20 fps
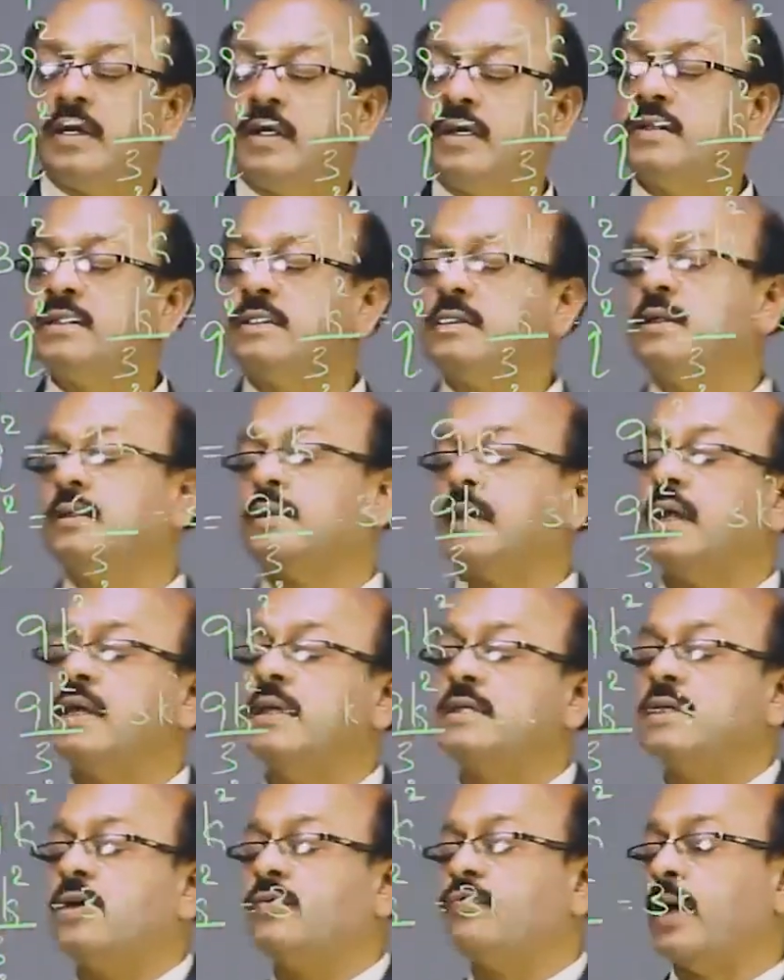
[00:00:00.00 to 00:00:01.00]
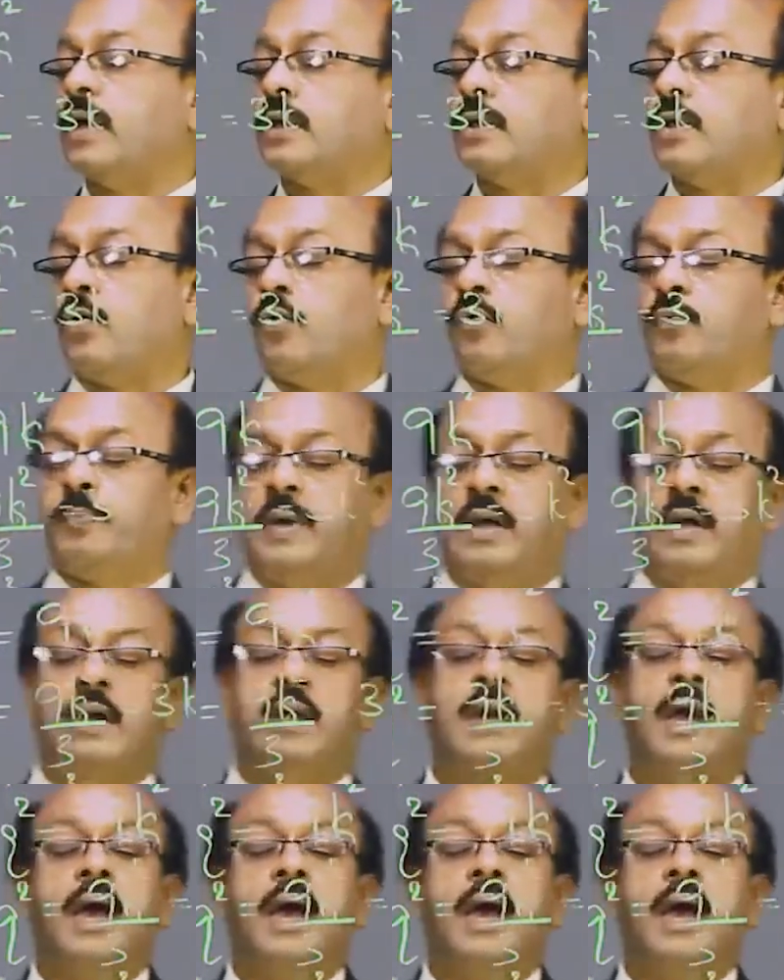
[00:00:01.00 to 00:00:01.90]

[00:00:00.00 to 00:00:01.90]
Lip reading: is 3 is a factor of p,